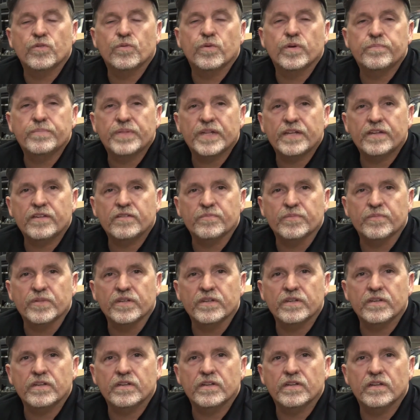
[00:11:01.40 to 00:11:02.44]
and
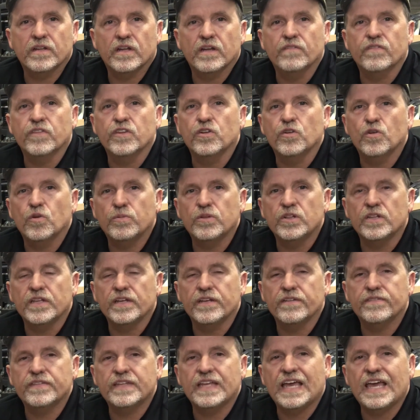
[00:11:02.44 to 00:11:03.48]
replacement of the
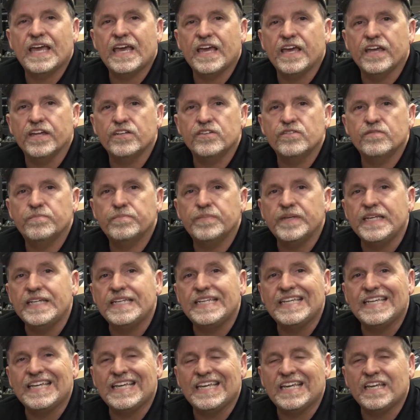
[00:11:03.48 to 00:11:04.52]
Noblelift Edge
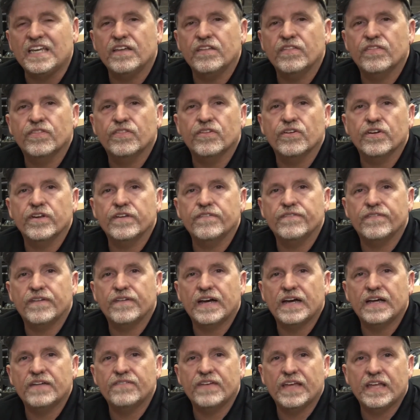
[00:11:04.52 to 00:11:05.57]

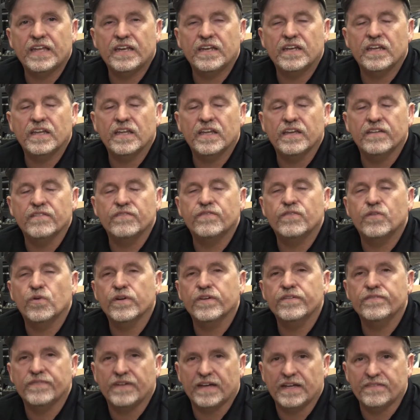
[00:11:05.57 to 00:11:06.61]
PTE35N and
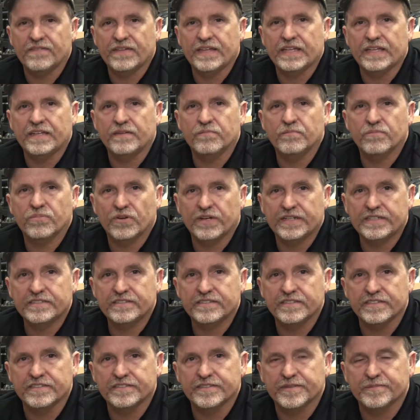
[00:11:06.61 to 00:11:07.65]
45N brake
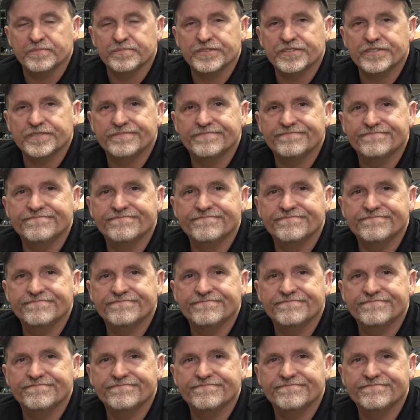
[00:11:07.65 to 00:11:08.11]
systems.